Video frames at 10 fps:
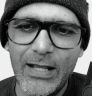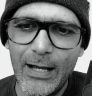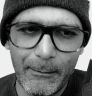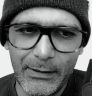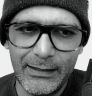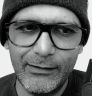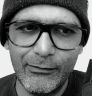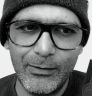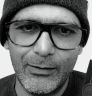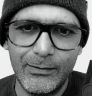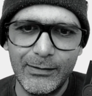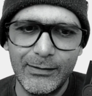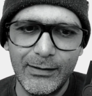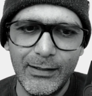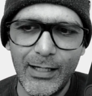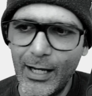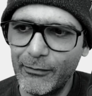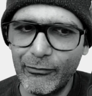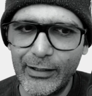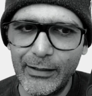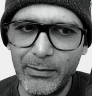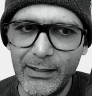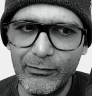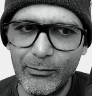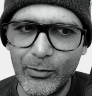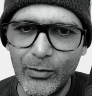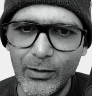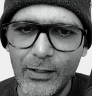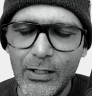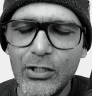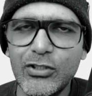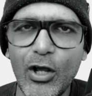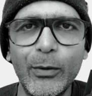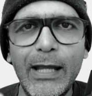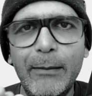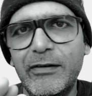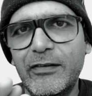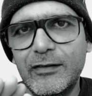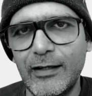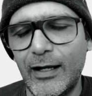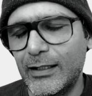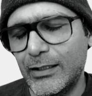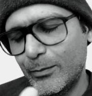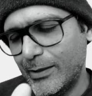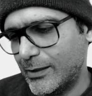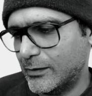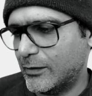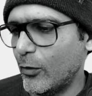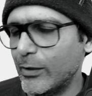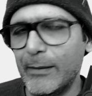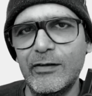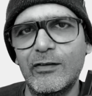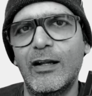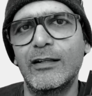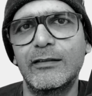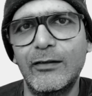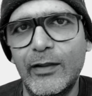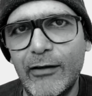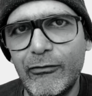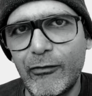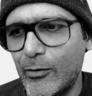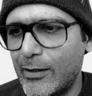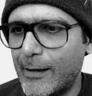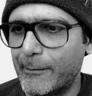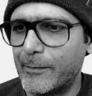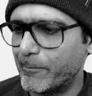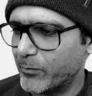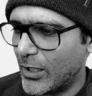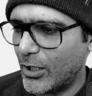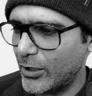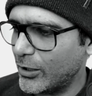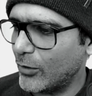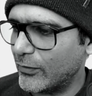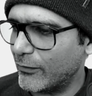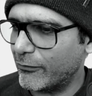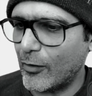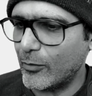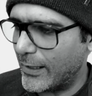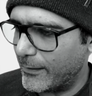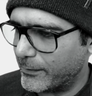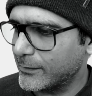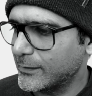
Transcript: Unbelievable. Unfreaking believable. Don't get me started on their phone app. I'm going to go to the phone app.